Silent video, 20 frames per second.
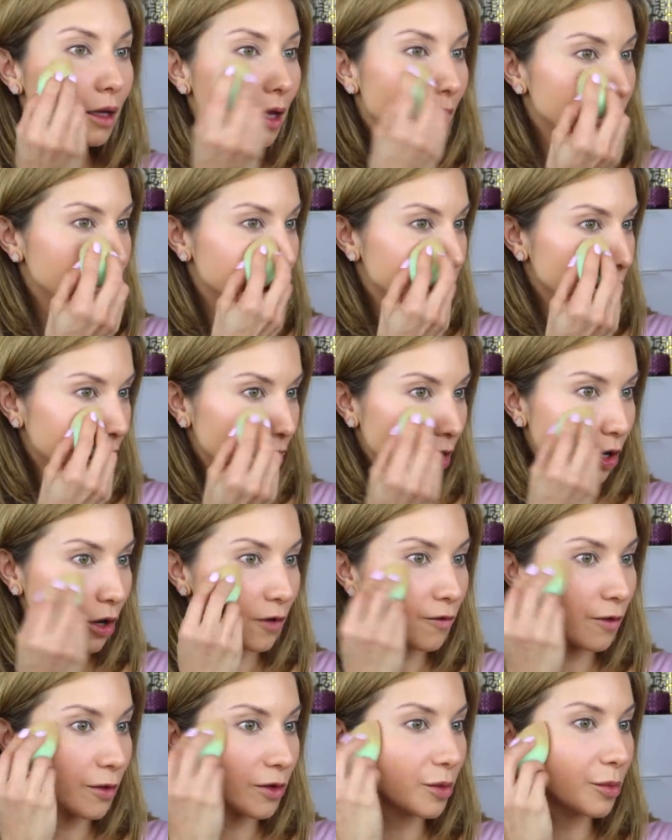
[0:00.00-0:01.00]
I'm just gonna go
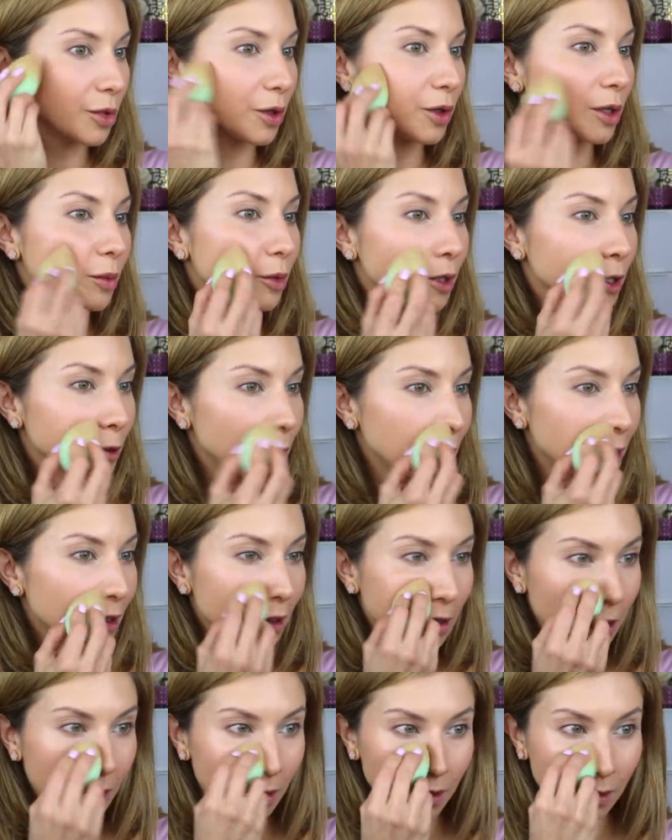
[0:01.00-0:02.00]
over with a beauty
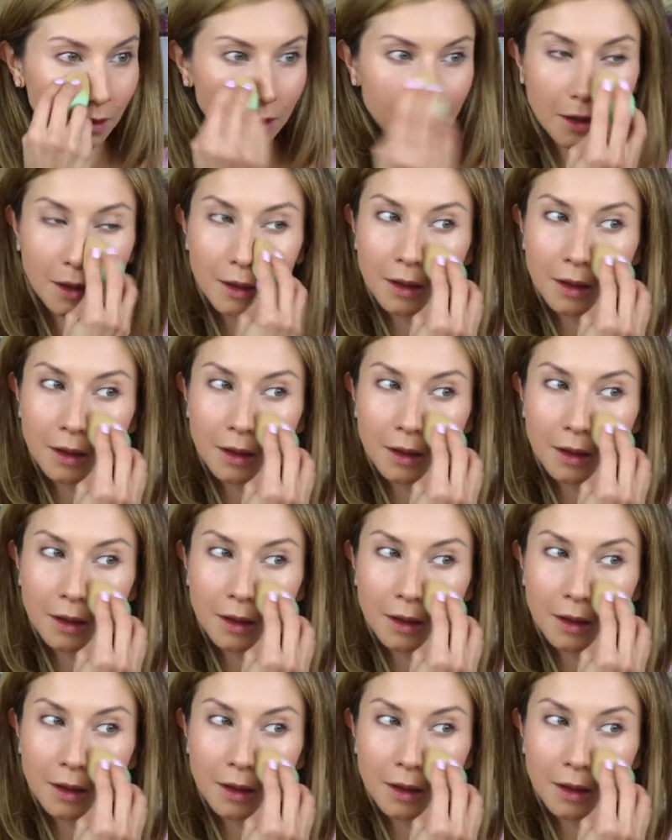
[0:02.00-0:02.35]
blender.